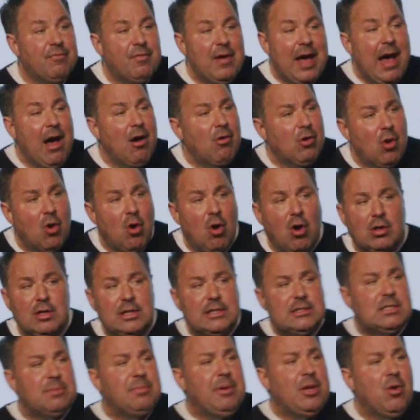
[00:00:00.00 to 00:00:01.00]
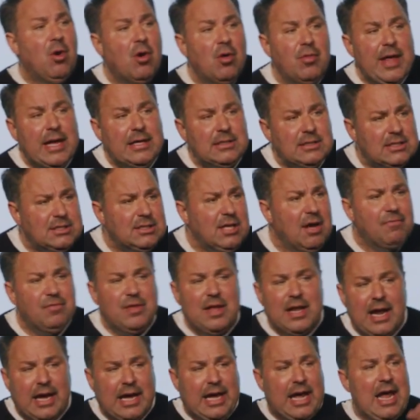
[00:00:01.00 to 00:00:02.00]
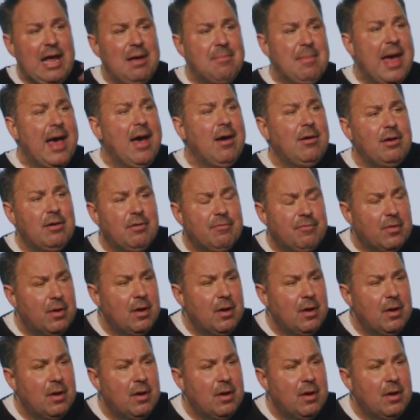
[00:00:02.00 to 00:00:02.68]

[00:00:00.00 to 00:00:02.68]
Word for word: alcoholism and all that stuff that I came out of,